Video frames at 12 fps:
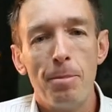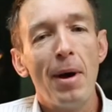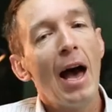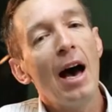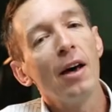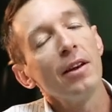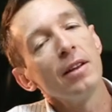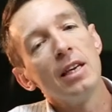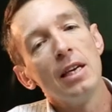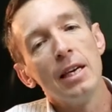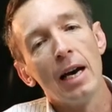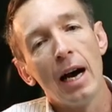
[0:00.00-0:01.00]
about
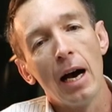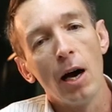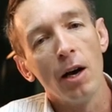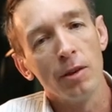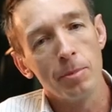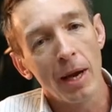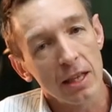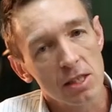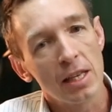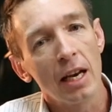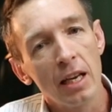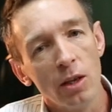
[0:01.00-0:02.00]
about
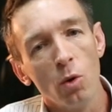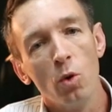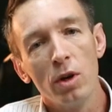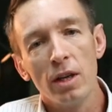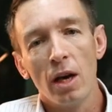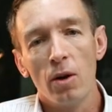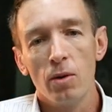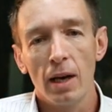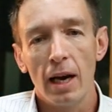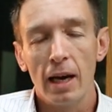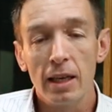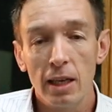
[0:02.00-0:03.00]
studying
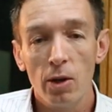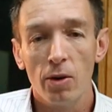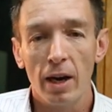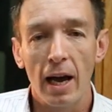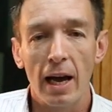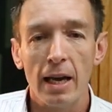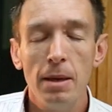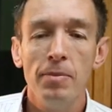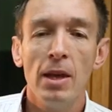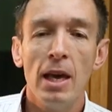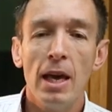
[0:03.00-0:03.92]
audio here at AIM